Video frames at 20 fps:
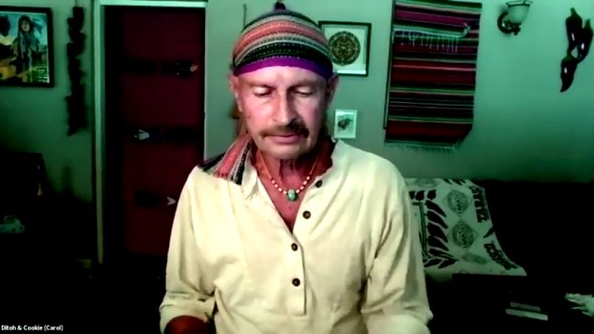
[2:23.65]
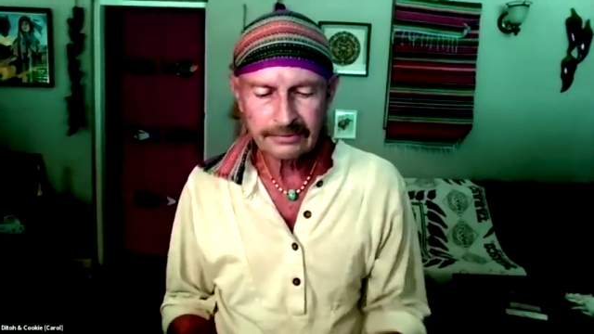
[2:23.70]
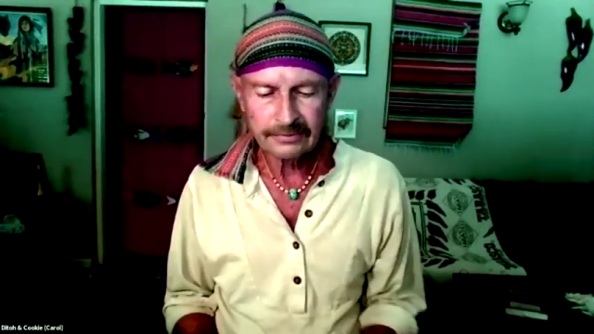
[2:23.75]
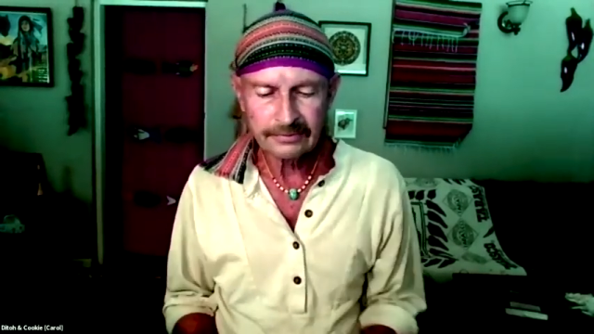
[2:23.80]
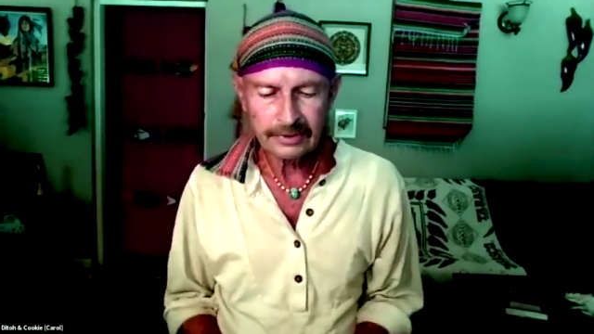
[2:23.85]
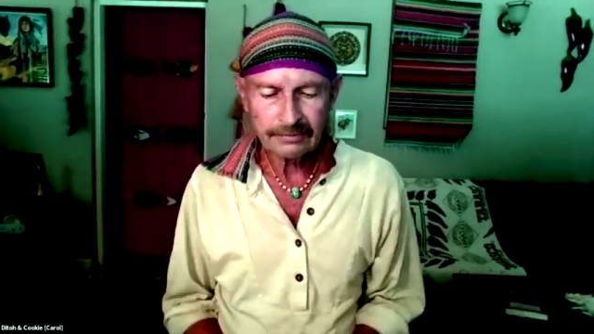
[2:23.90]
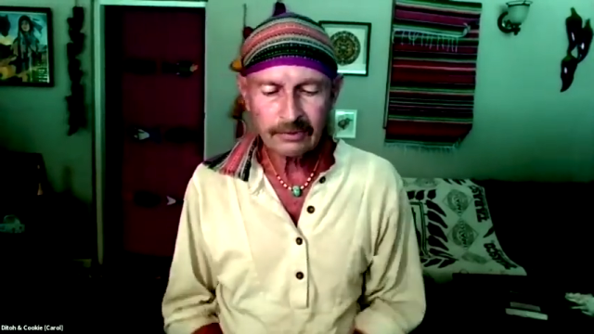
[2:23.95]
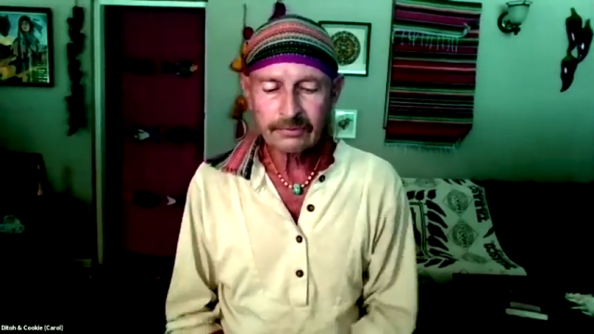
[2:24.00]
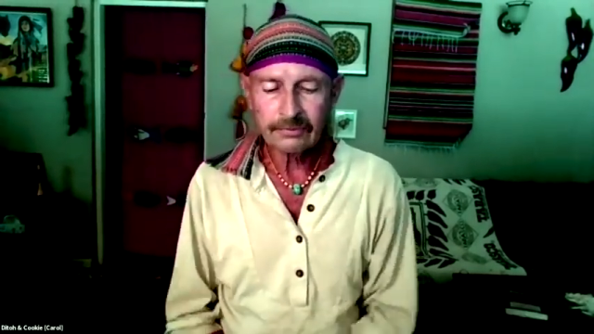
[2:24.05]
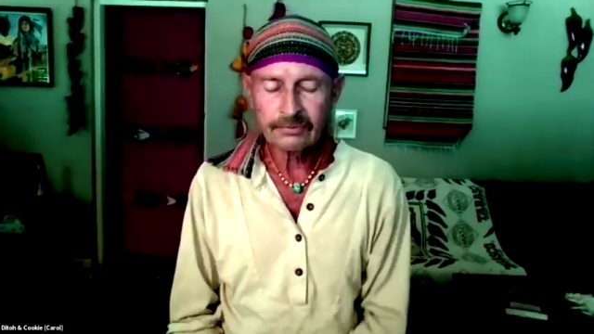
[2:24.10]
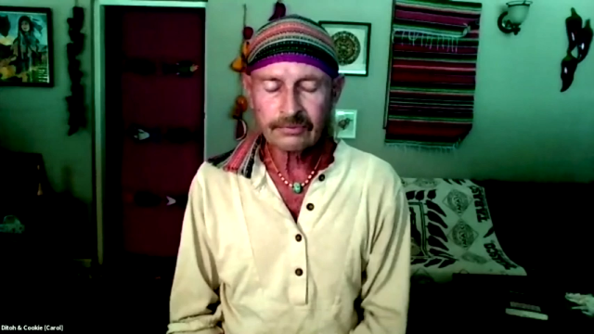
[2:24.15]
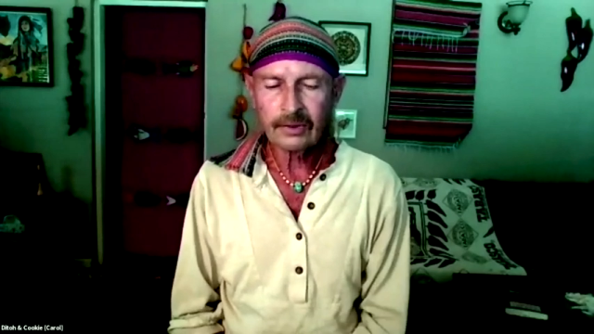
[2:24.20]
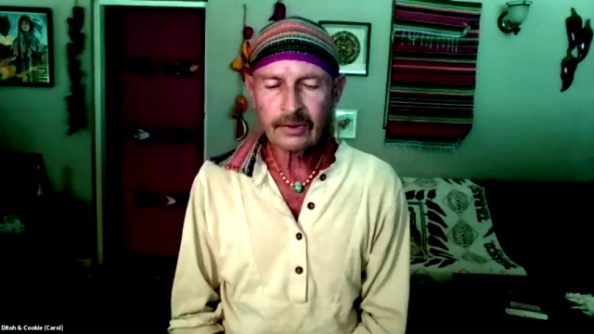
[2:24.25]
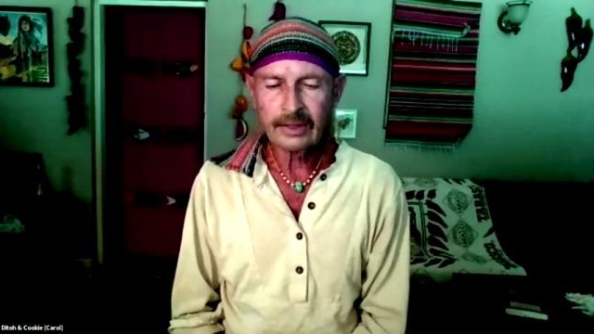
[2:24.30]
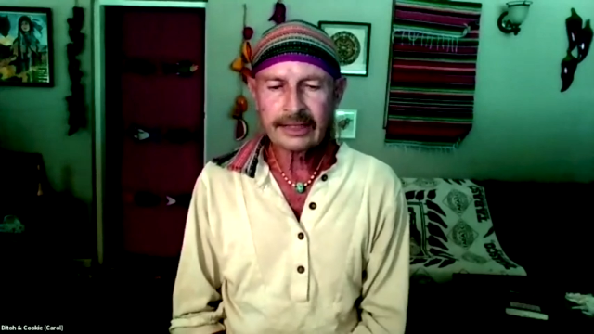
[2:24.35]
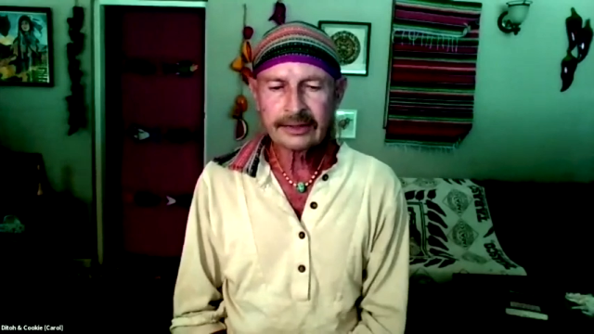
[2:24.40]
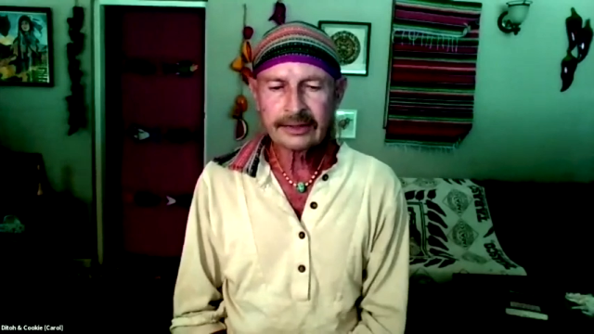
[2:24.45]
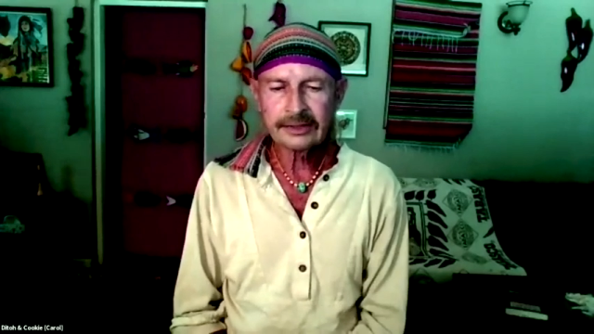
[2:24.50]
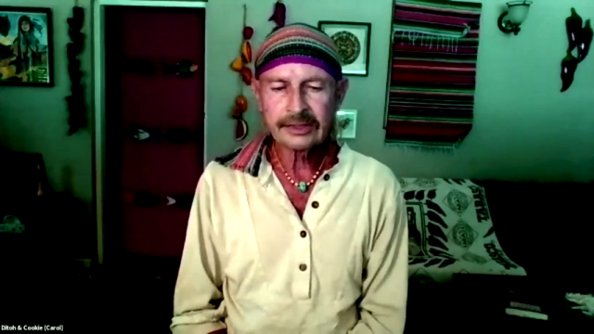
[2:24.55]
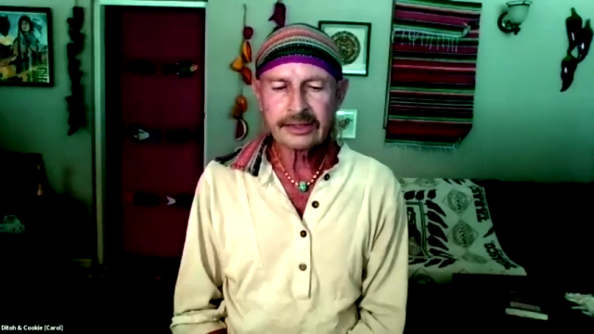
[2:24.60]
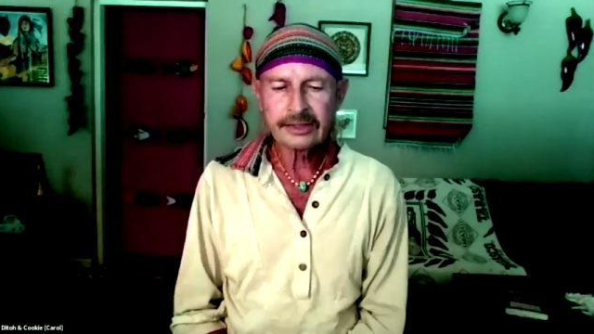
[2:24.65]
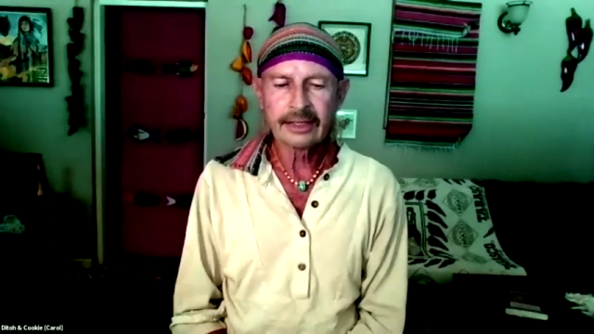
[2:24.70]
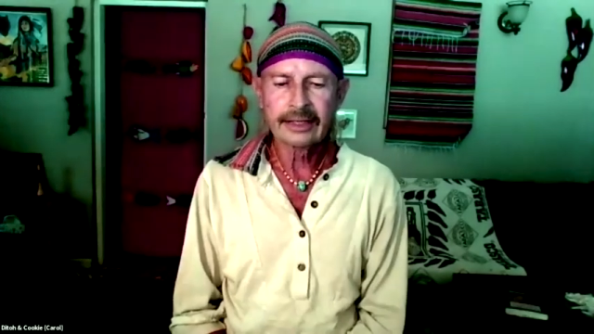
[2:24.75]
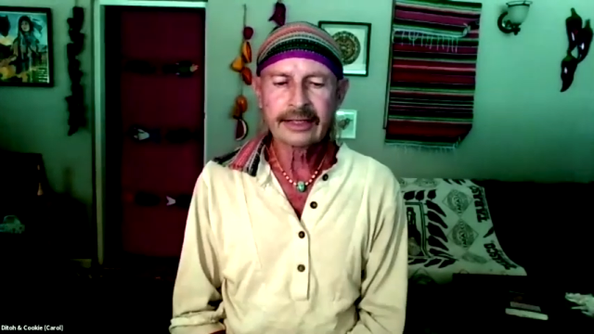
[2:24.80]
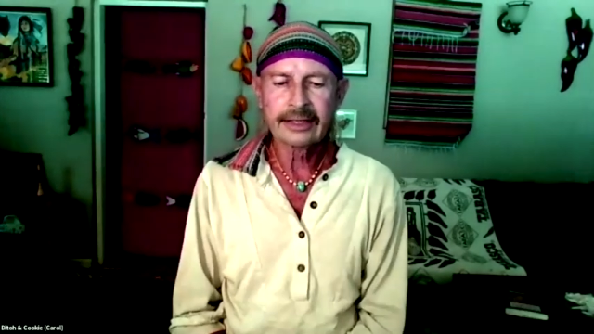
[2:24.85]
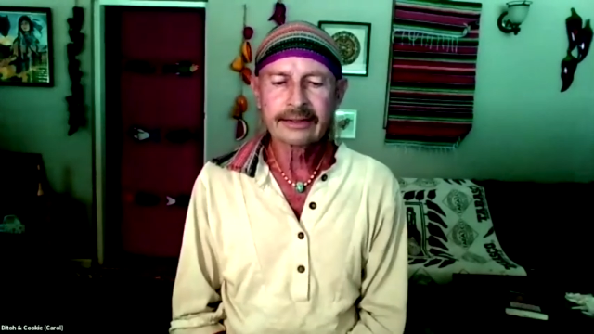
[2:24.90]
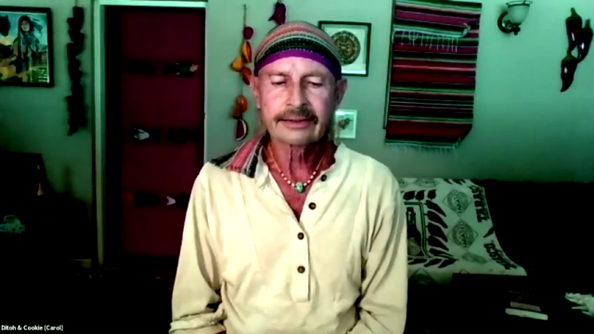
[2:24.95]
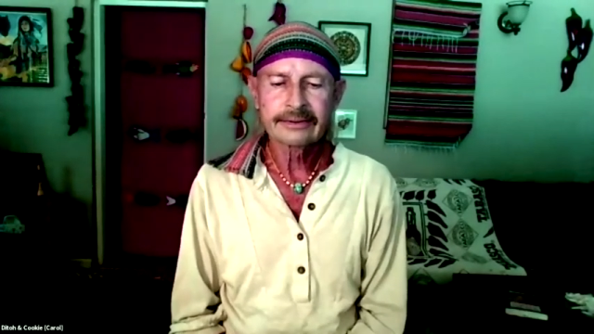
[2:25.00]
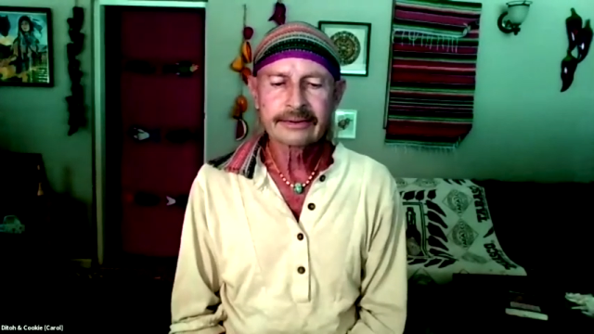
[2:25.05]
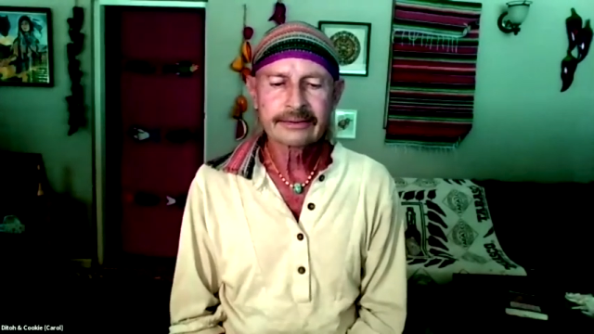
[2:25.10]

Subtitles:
different friends that I